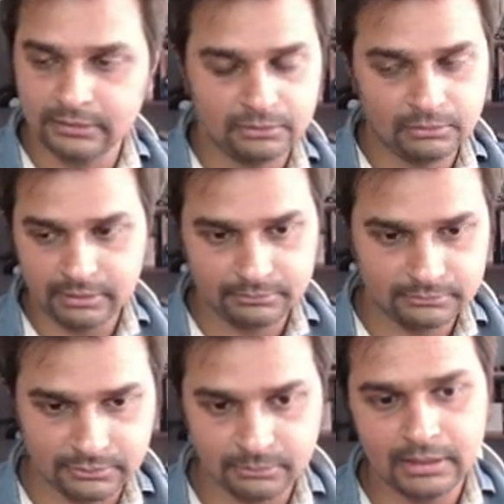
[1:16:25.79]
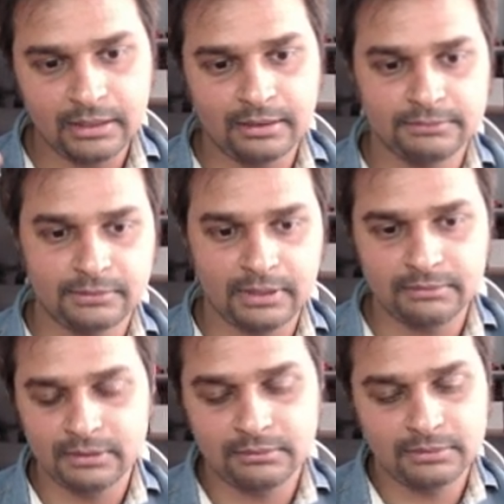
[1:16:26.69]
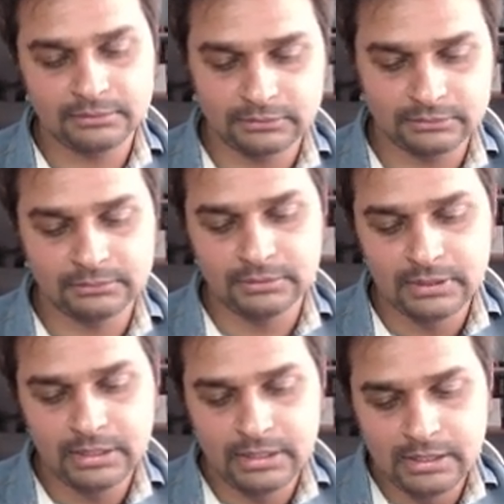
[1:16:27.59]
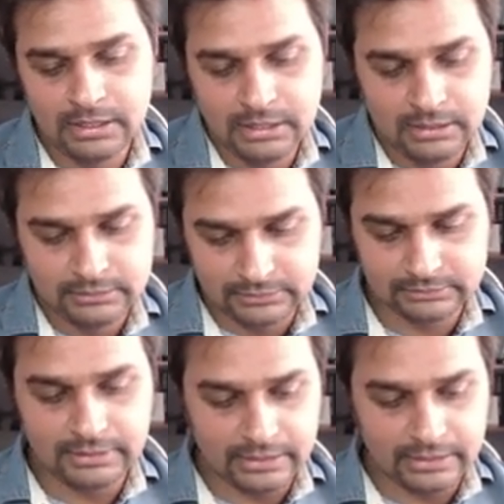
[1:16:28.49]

I said, no, I'm from India. I've traveled across. So this is